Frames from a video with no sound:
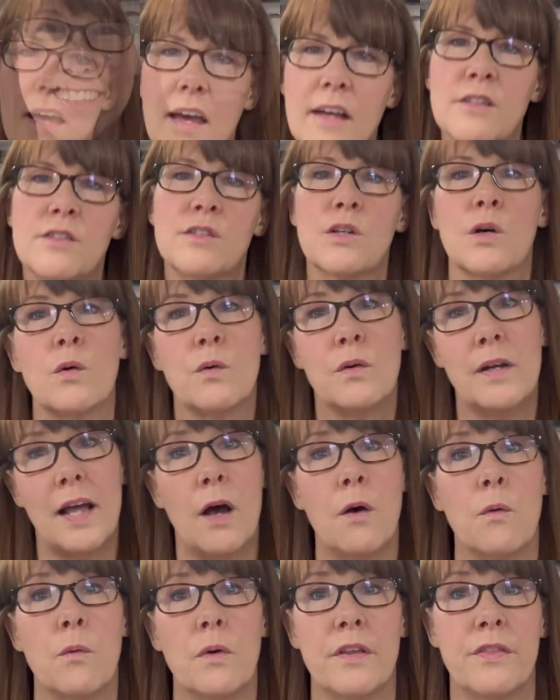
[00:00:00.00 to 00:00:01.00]
So
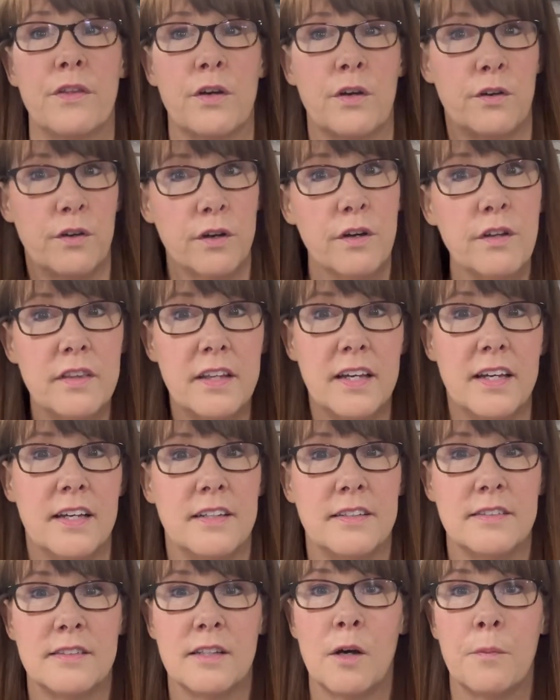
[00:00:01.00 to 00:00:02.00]
now one of the good
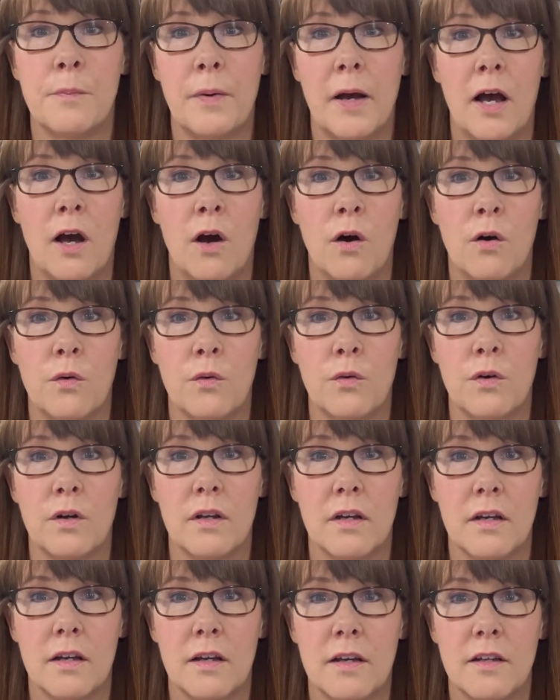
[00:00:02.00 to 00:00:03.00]
things about
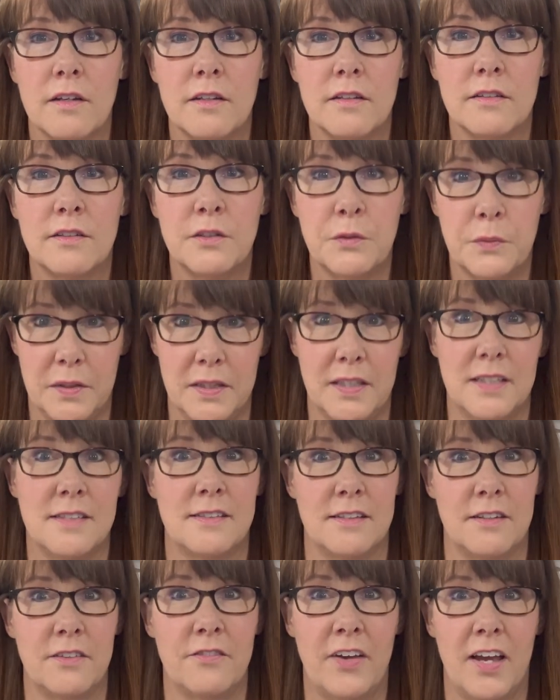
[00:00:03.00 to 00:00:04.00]
doing this
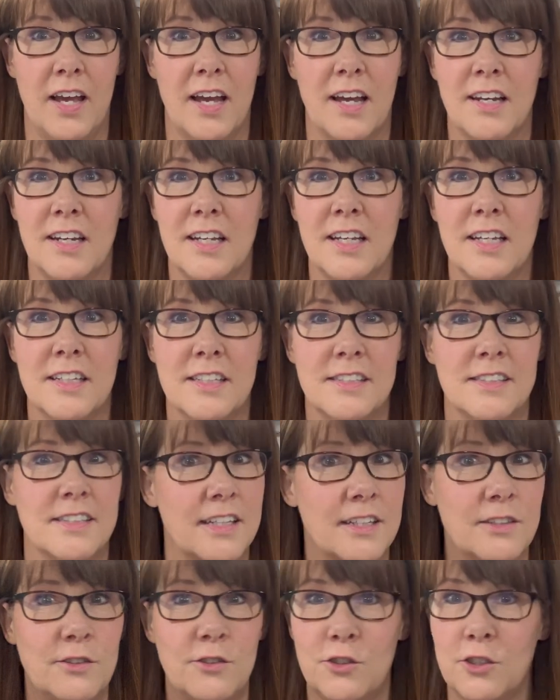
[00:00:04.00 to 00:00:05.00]
in a van is
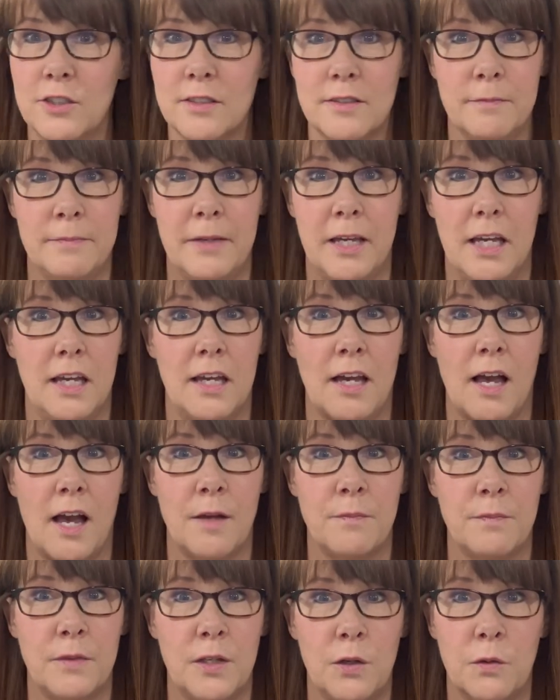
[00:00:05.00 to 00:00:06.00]
it's just me.
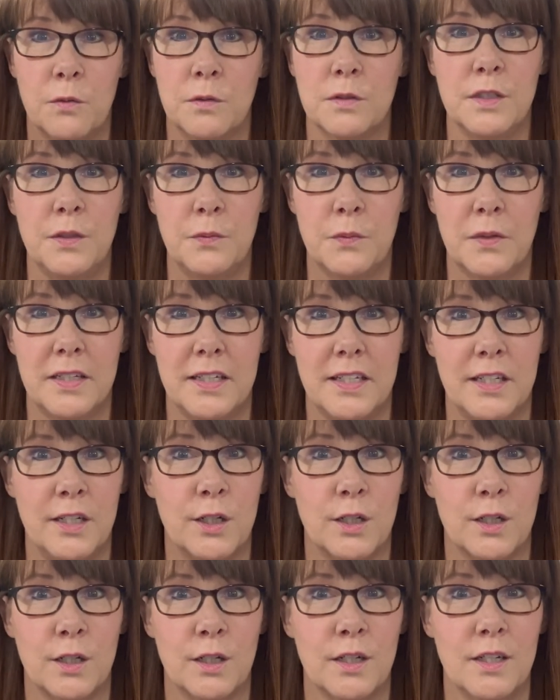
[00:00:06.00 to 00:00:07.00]
I'm the only one
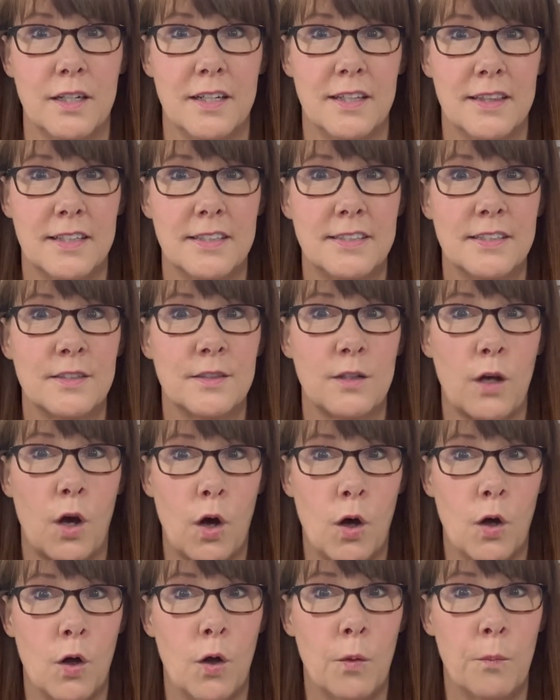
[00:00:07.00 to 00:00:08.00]
here. This is
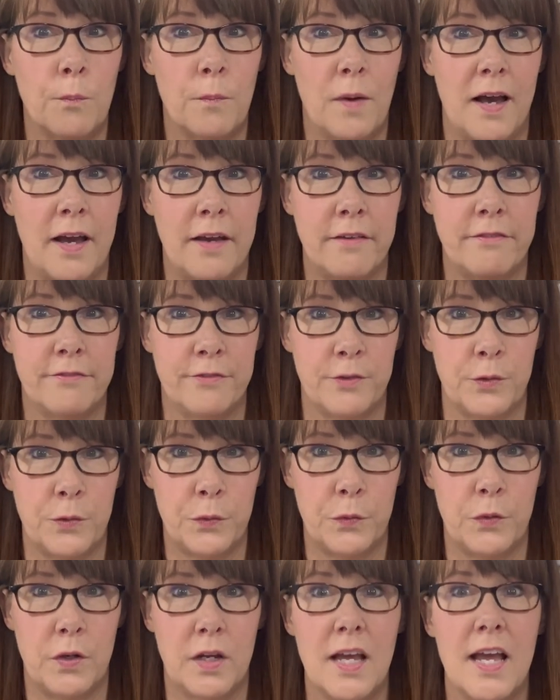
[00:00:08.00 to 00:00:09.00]
all my
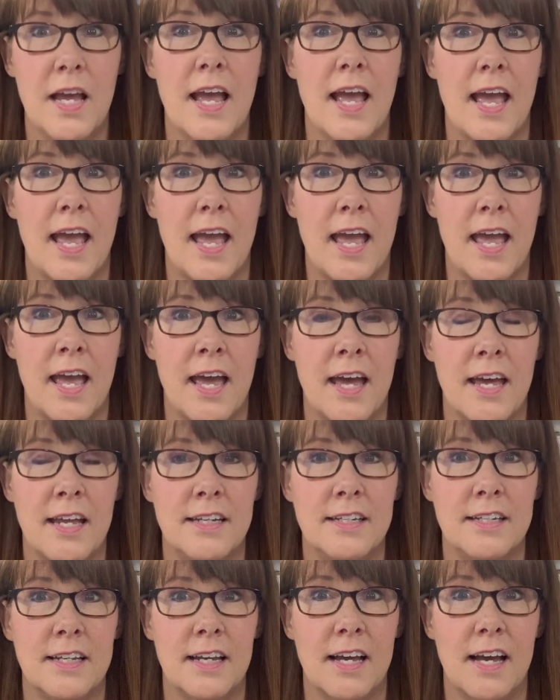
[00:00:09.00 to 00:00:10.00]
food,
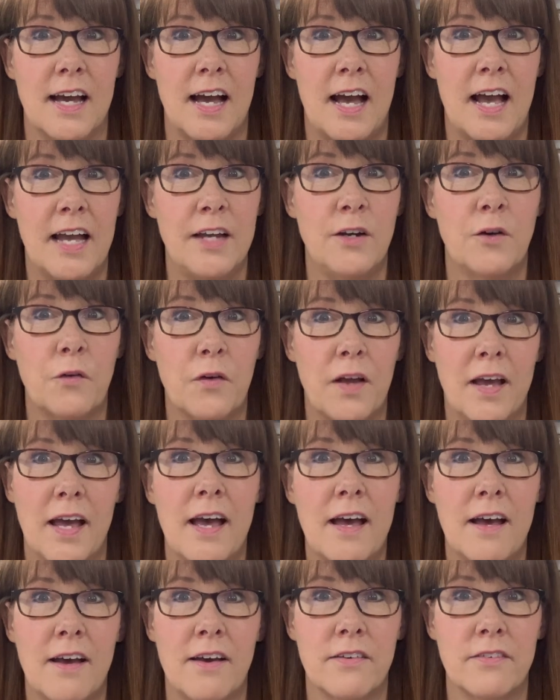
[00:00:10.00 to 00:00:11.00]
and I don't
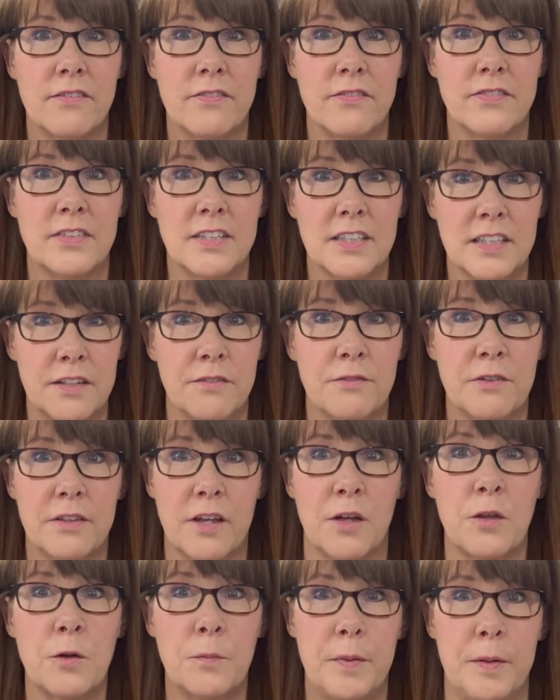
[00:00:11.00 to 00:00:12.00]
have to live with
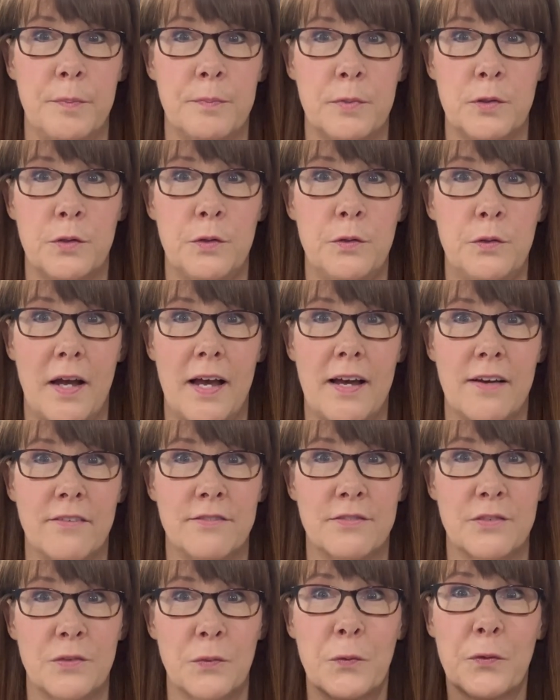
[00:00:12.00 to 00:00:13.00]
other people who have
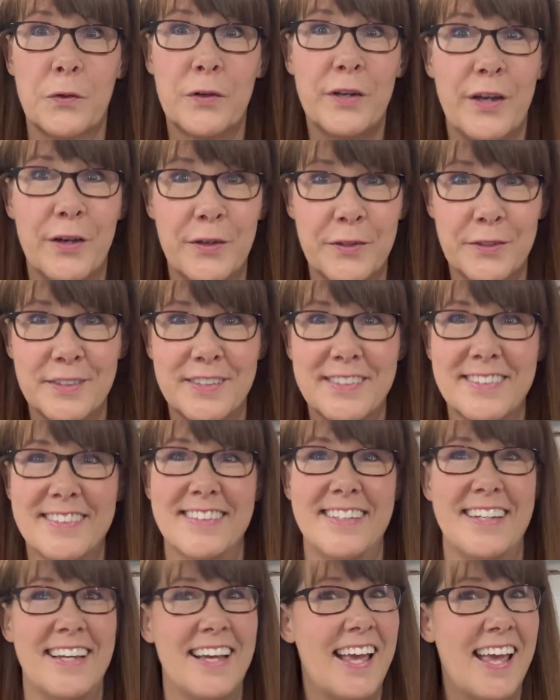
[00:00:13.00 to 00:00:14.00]
Oreos
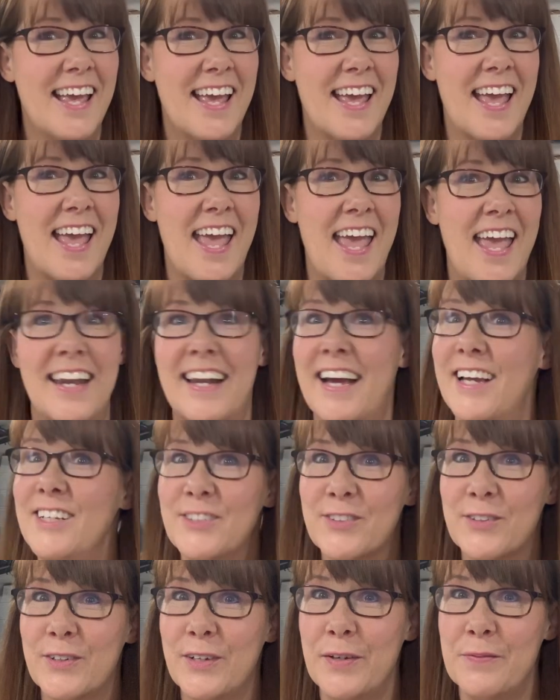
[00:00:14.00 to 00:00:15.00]
and ice
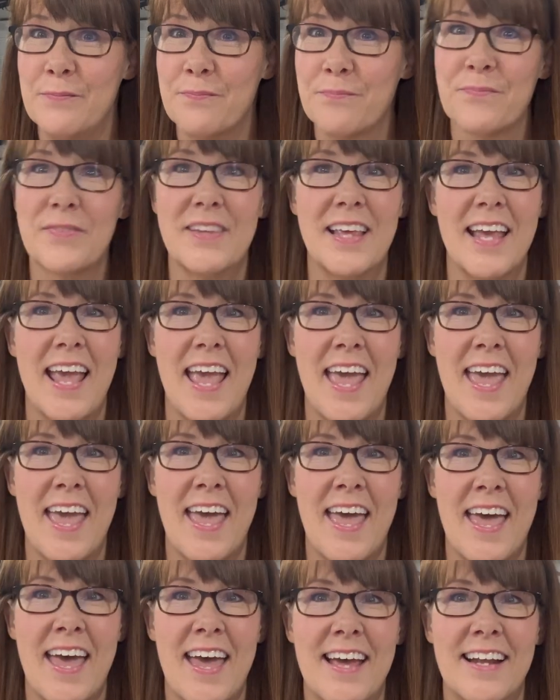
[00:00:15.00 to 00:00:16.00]
cream
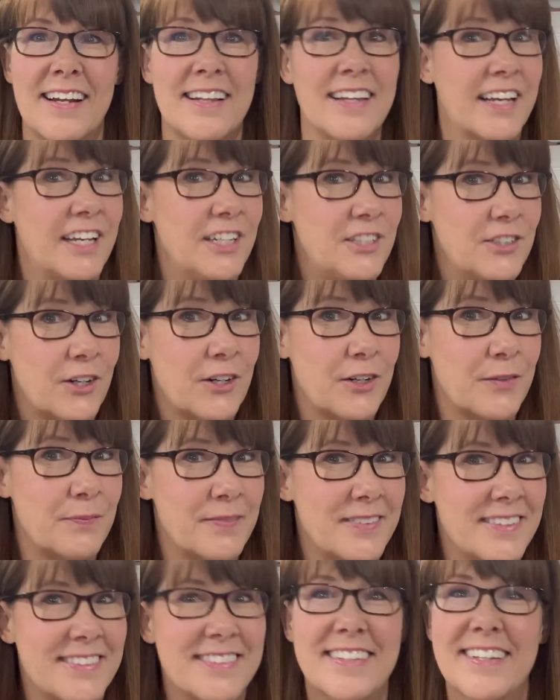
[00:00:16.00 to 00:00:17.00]
and Lucky
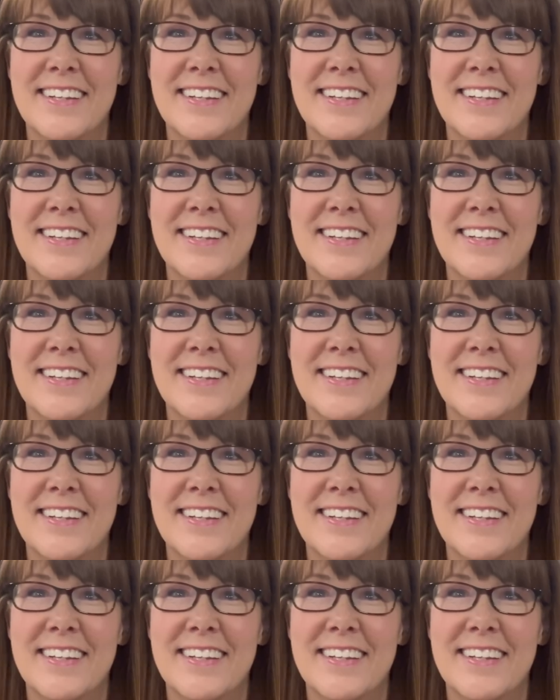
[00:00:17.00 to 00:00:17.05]
Charms.